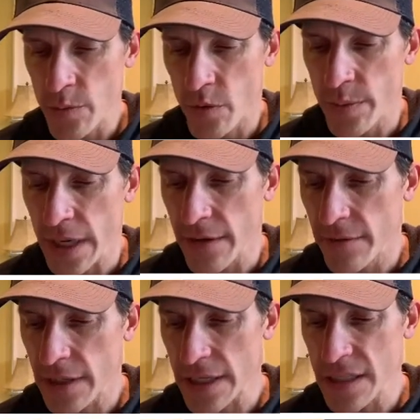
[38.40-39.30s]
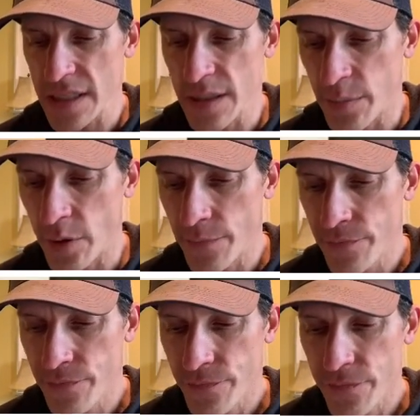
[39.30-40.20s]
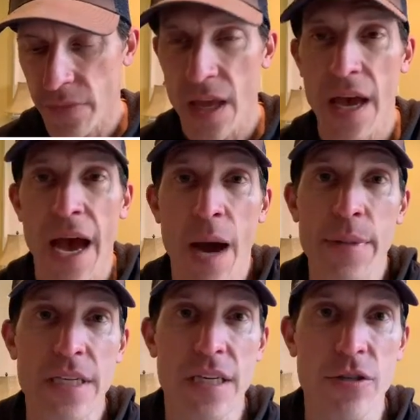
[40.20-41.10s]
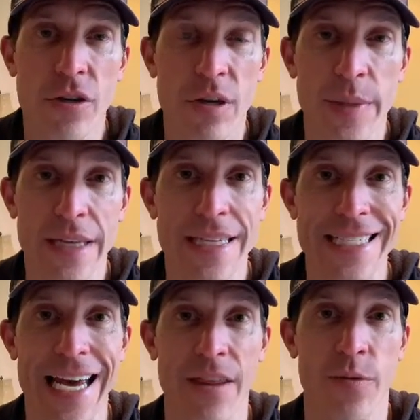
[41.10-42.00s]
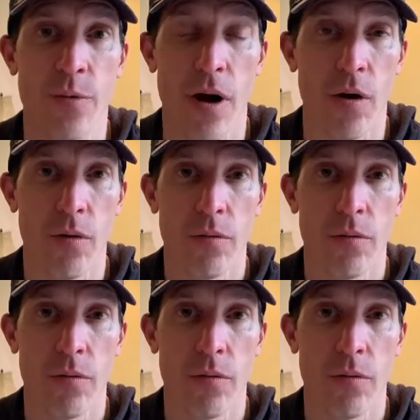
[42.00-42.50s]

would be, nice and simple, how many seats are going to be in the 10th row?